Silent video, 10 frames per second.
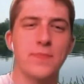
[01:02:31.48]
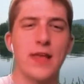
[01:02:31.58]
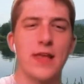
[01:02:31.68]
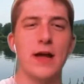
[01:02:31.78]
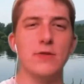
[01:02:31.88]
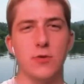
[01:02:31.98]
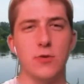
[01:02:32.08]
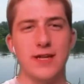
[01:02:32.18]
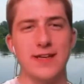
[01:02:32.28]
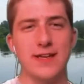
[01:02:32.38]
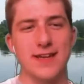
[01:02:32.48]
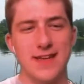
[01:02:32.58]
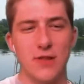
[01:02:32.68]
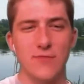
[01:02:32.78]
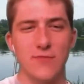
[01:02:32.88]
Aaron Sorkin is a
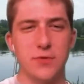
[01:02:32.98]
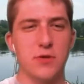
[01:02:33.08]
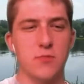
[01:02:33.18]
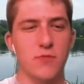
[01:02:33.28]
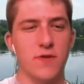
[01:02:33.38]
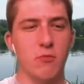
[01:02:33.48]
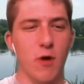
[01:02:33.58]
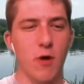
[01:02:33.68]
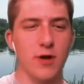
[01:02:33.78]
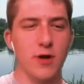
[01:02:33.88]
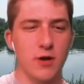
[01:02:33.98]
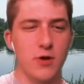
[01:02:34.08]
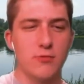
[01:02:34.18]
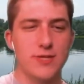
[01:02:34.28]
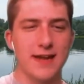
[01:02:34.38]
television and movie writer
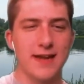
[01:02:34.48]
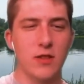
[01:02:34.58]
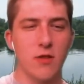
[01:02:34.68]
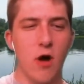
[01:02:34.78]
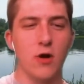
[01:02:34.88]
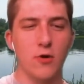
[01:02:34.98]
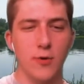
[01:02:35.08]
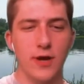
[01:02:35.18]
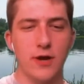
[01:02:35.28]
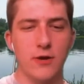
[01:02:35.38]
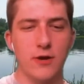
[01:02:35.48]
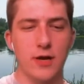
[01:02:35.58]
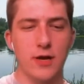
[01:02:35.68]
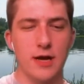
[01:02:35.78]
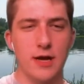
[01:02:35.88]
who's had a long career
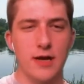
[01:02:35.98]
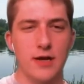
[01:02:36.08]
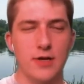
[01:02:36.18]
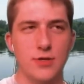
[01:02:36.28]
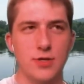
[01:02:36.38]
uh,